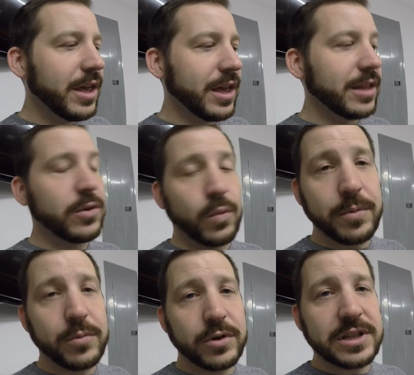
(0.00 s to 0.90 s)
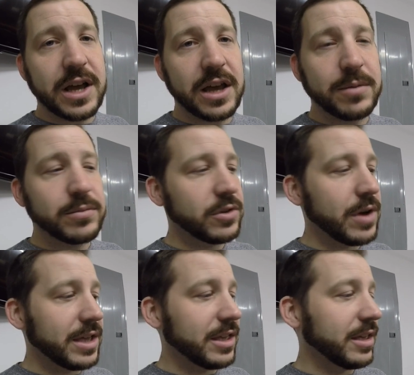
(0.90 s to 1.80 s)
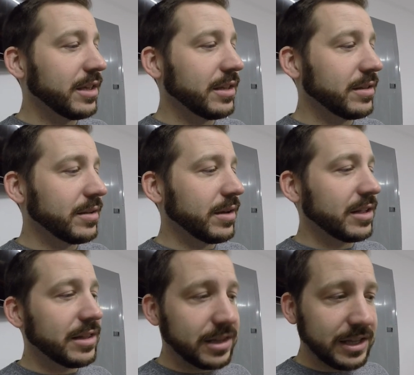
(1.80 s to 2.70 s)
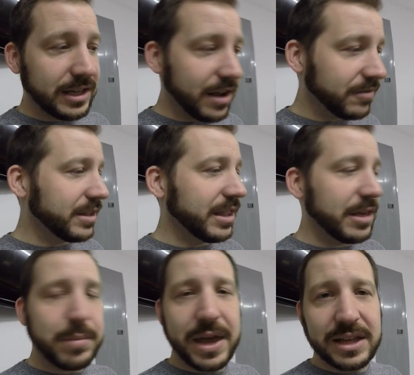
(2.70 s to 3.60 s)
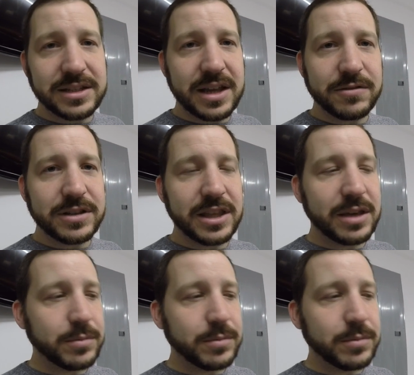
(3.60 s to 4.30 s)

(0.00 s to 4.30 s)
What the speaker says: and then one more time so I can clean everything, paint everything.